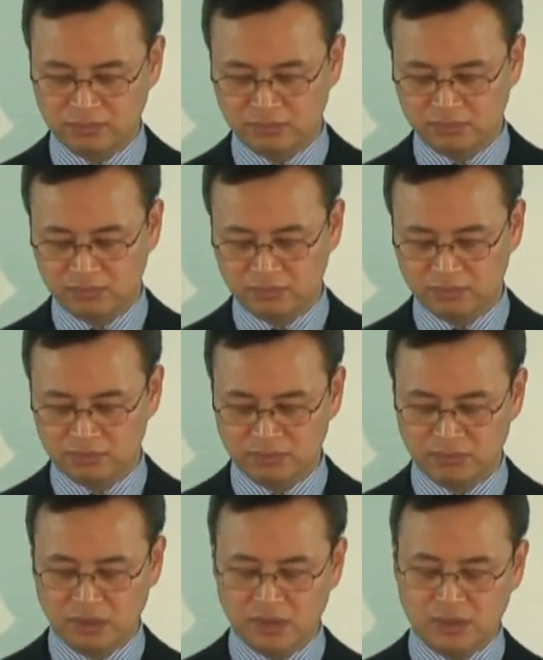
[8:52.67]
"My
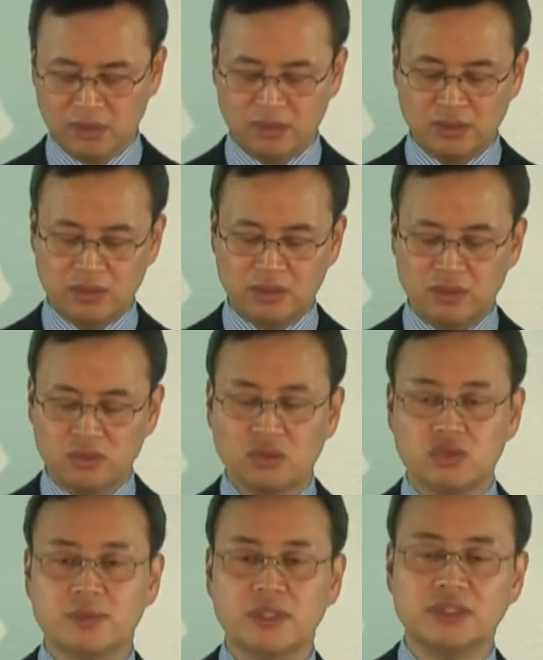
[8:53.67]
little
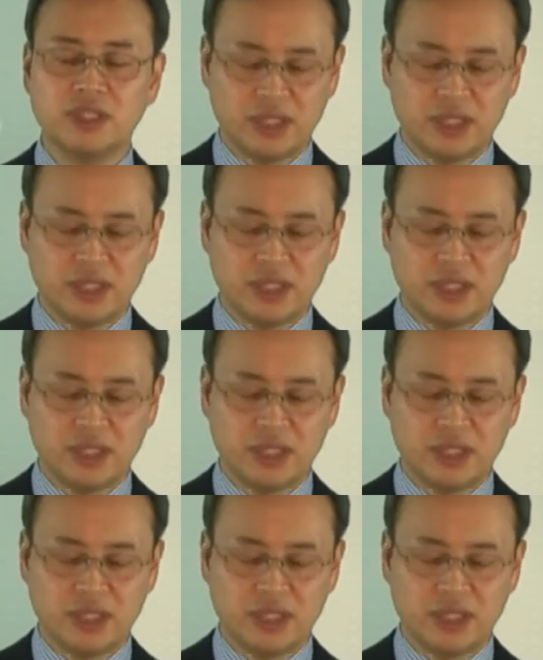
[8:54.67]
children,